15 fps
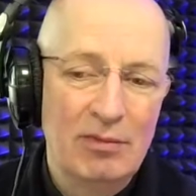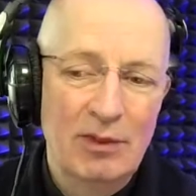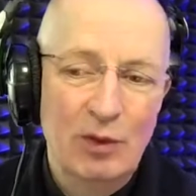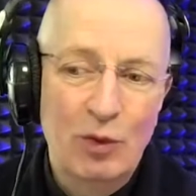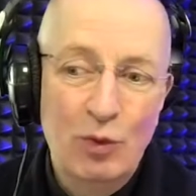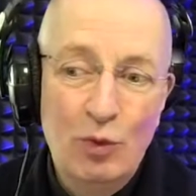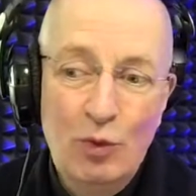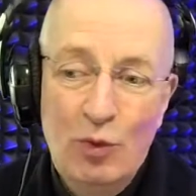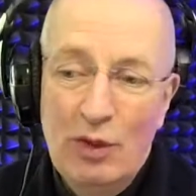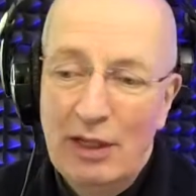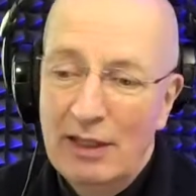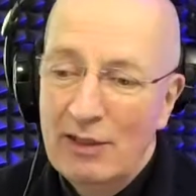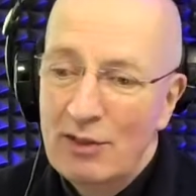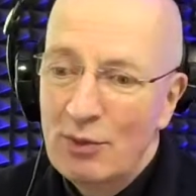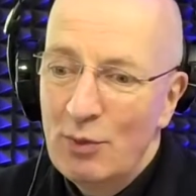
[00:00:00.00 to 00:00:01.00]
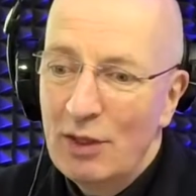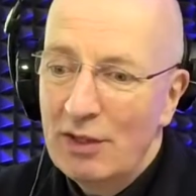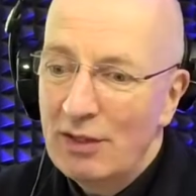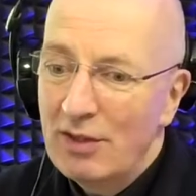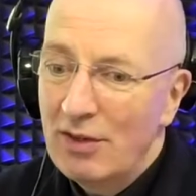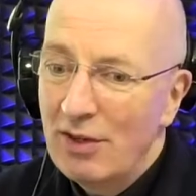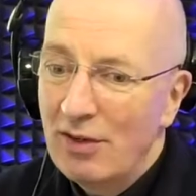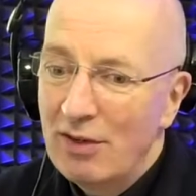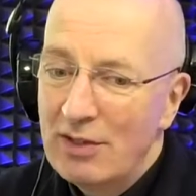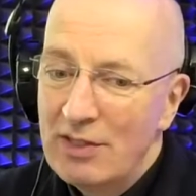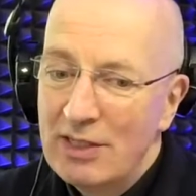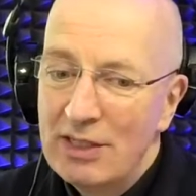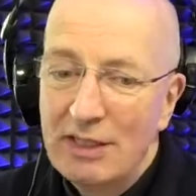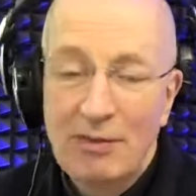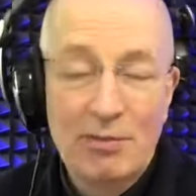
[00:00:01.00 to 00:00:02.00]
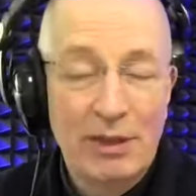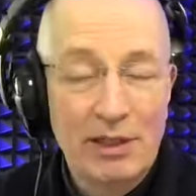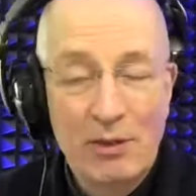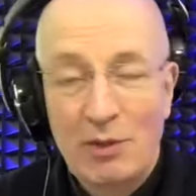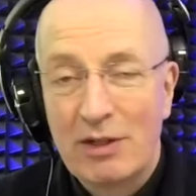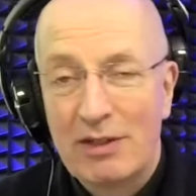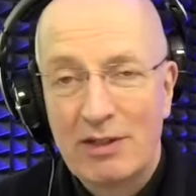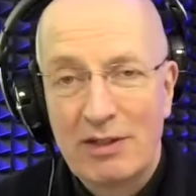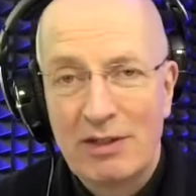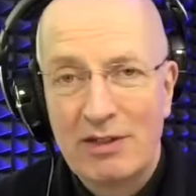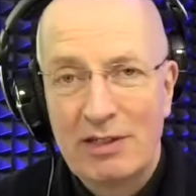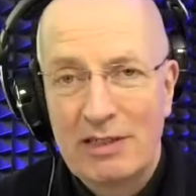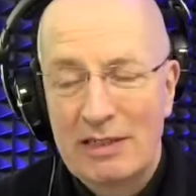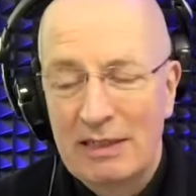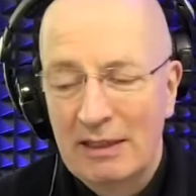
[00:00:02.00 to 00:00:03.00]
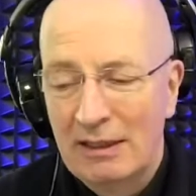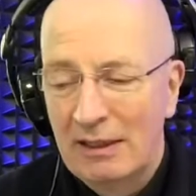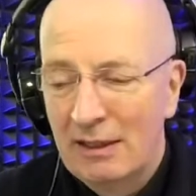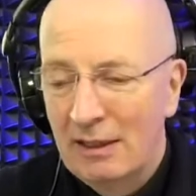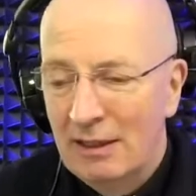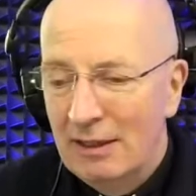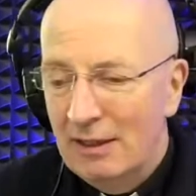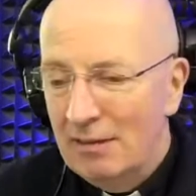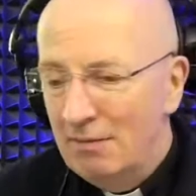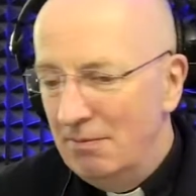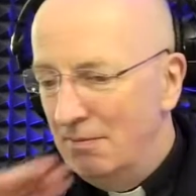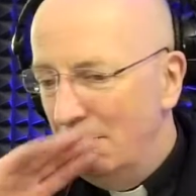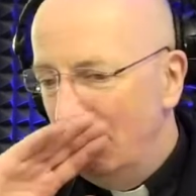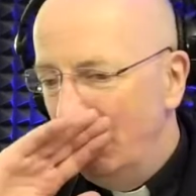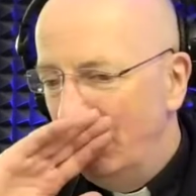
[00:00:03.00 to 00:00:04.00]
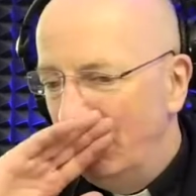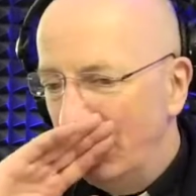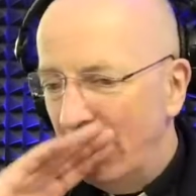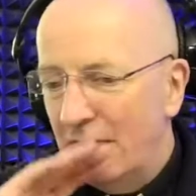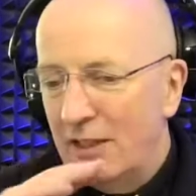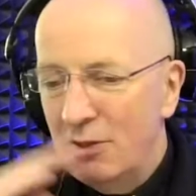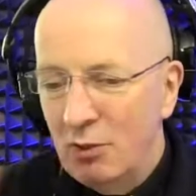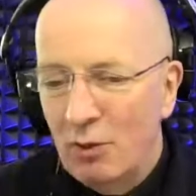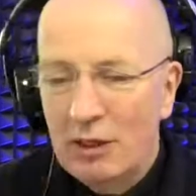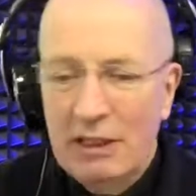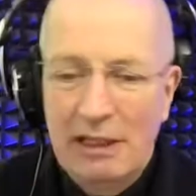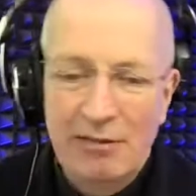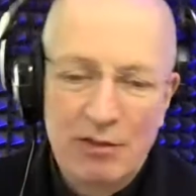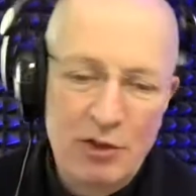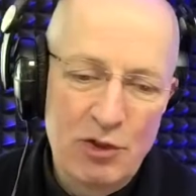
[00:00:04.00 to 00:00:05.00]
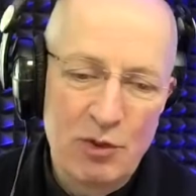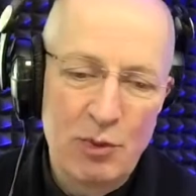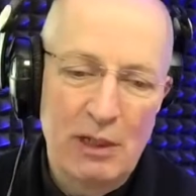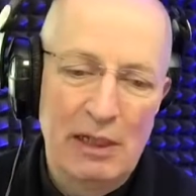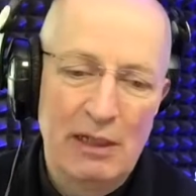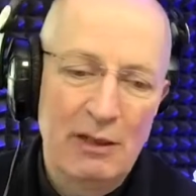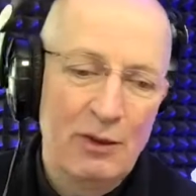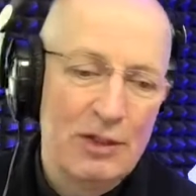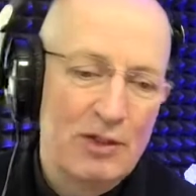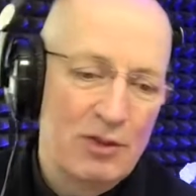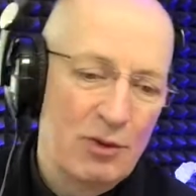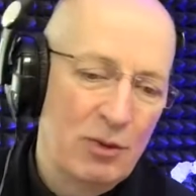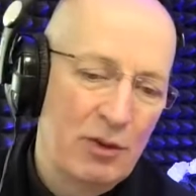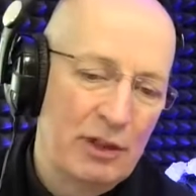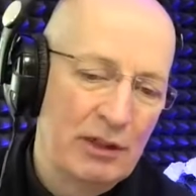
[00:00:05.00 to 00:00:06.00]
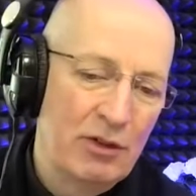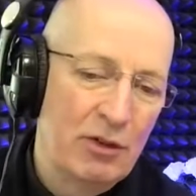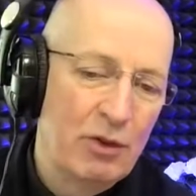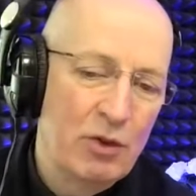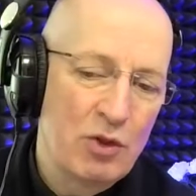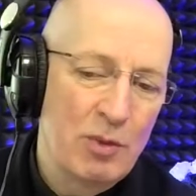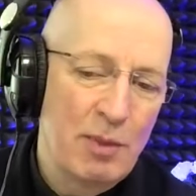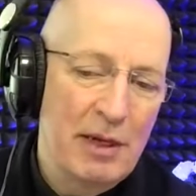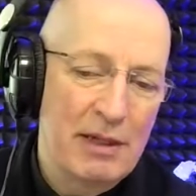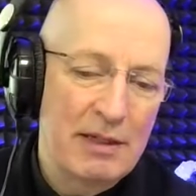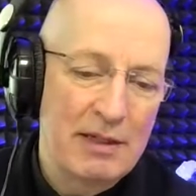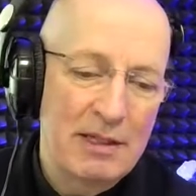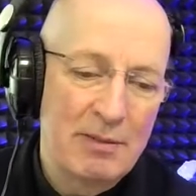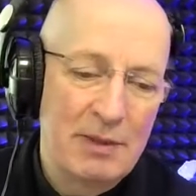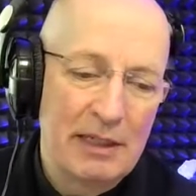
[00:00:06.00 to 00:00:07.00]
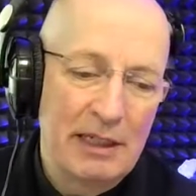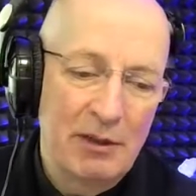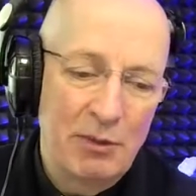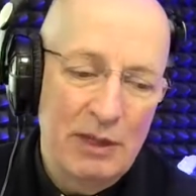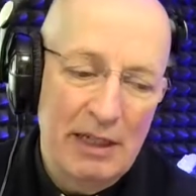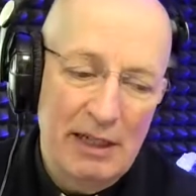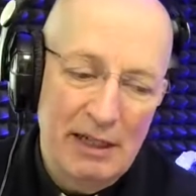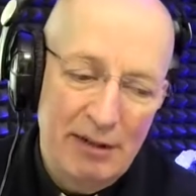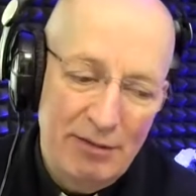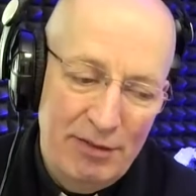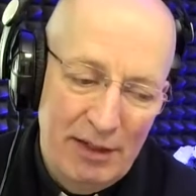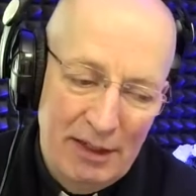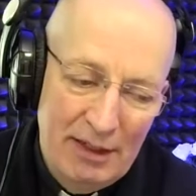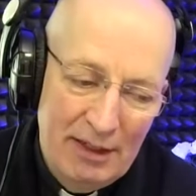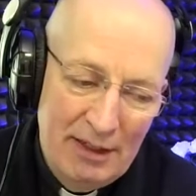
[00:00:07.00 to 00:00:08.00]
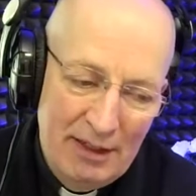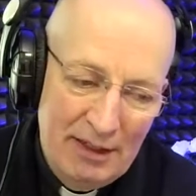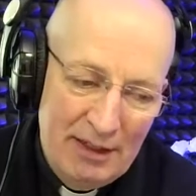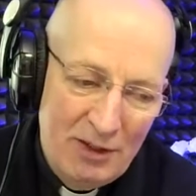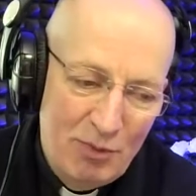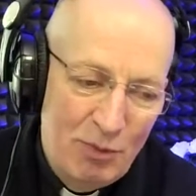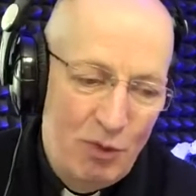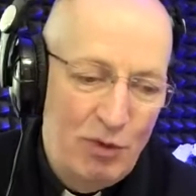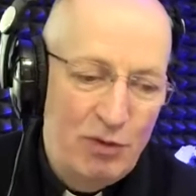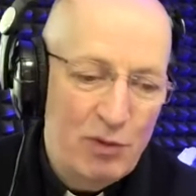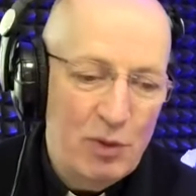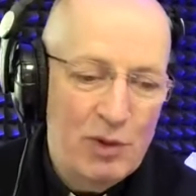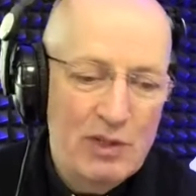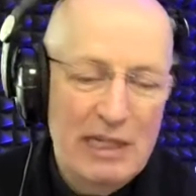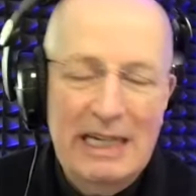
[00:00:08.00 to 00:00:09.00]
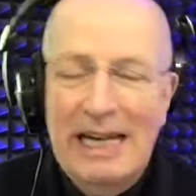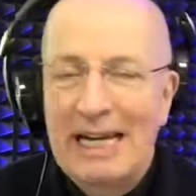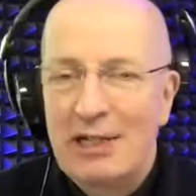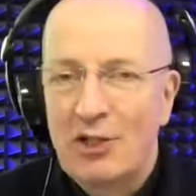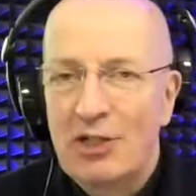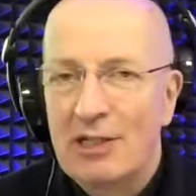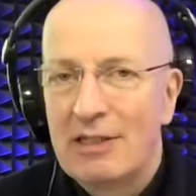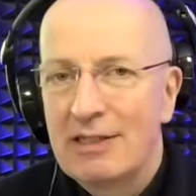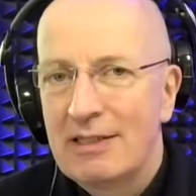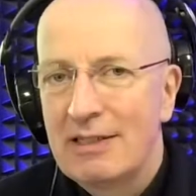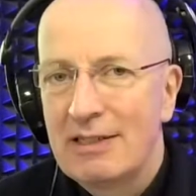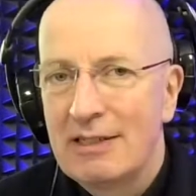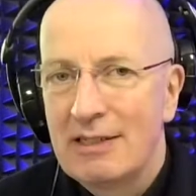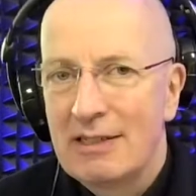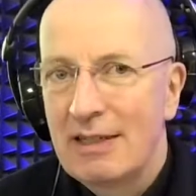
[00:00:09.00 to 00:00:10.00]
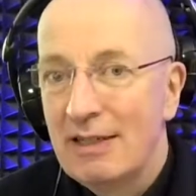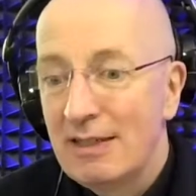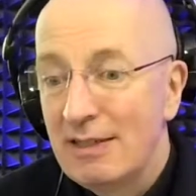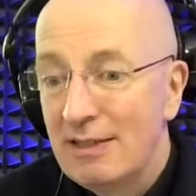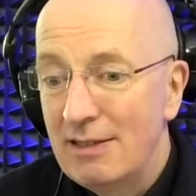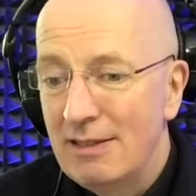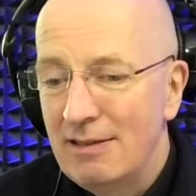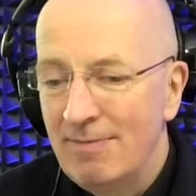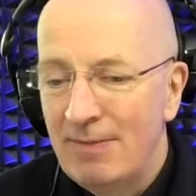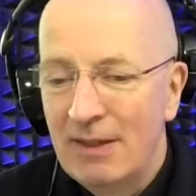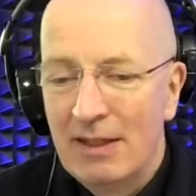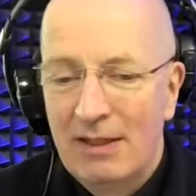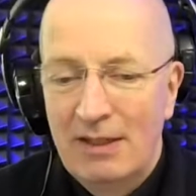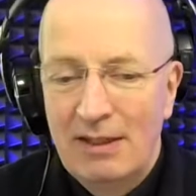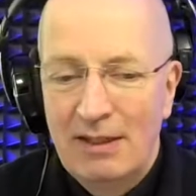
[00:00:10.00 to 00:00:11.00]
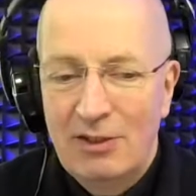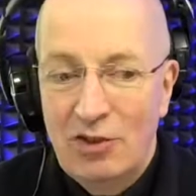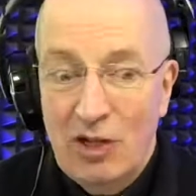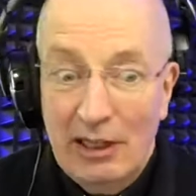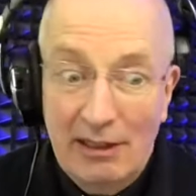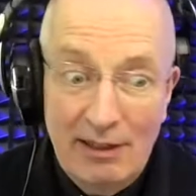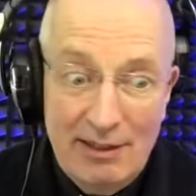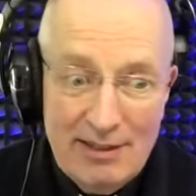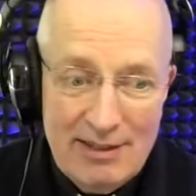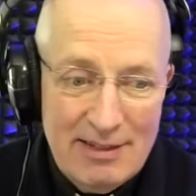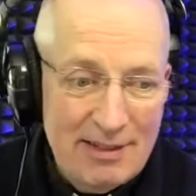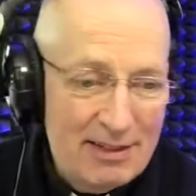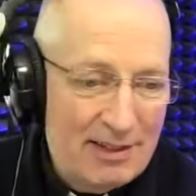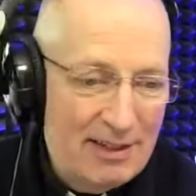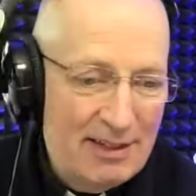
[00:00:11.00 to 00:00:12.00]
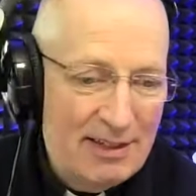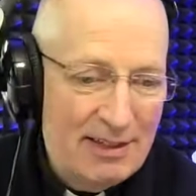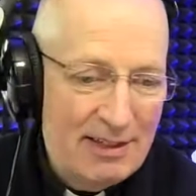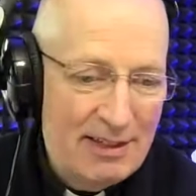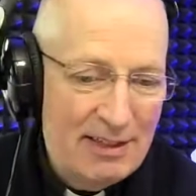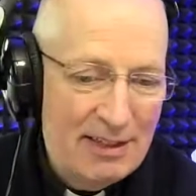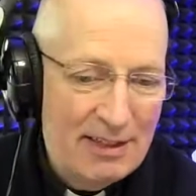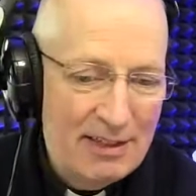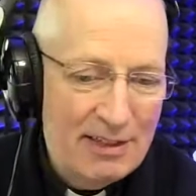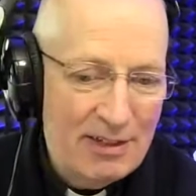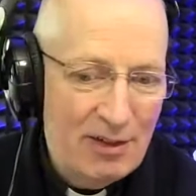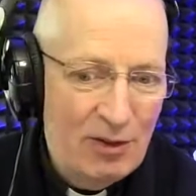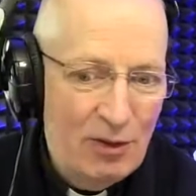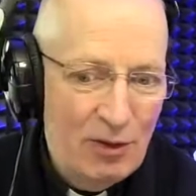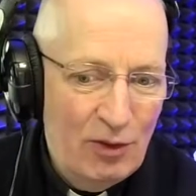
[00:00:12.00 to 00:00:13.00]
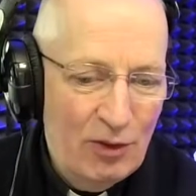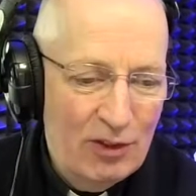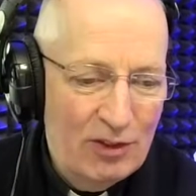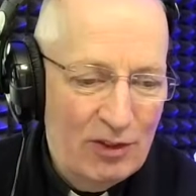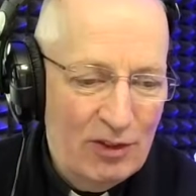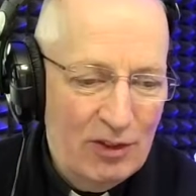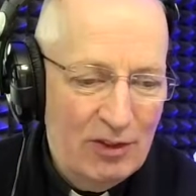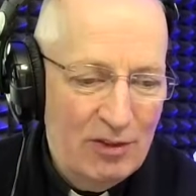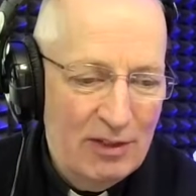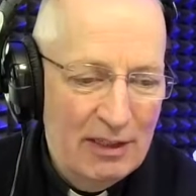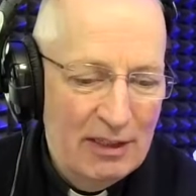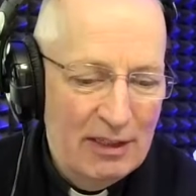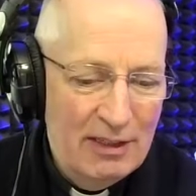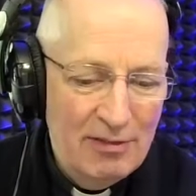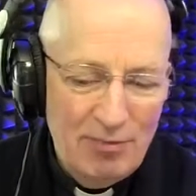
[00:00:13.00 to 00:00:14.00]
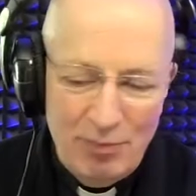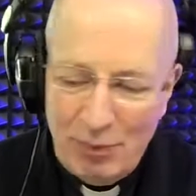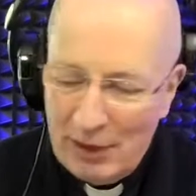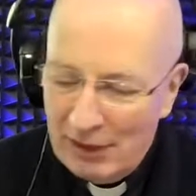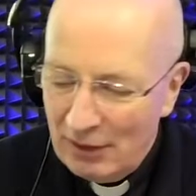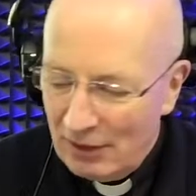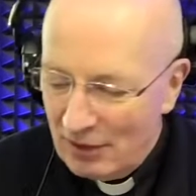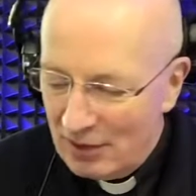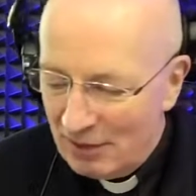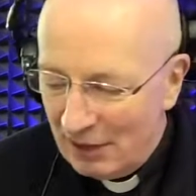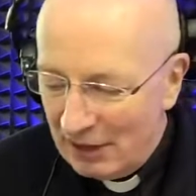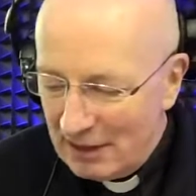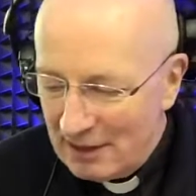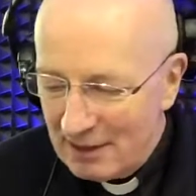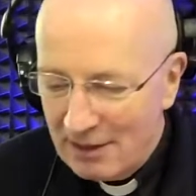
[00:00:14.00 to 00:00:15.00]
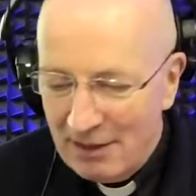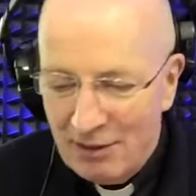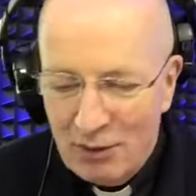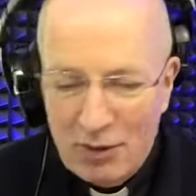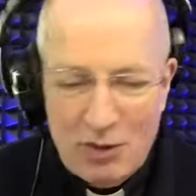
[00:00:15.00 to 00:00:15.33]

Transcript: who and to what authority and by what authority? And to what level should we allow this to encroach upon us? I mean, again, we have this move towards a cashless society, a checkless society that's all done by your device now, your